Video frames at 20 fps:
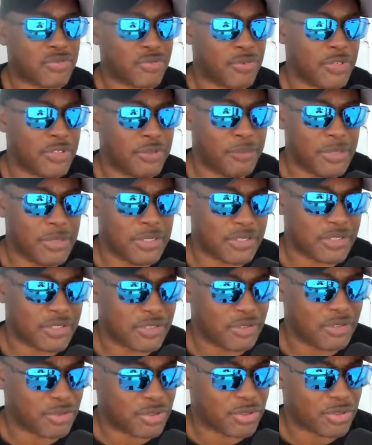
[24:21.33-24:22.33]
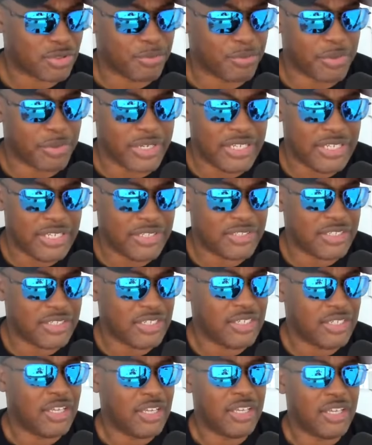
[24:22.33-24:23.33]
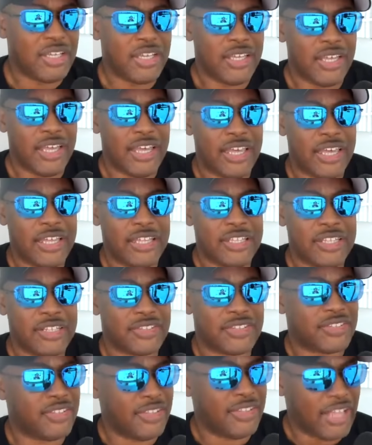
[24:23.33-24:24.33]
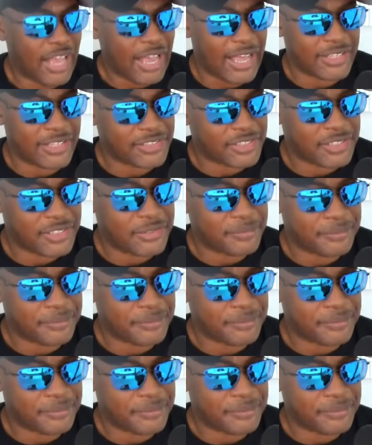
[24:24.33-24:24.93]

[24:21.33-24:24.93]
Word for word: run the business look super easy, and it's not.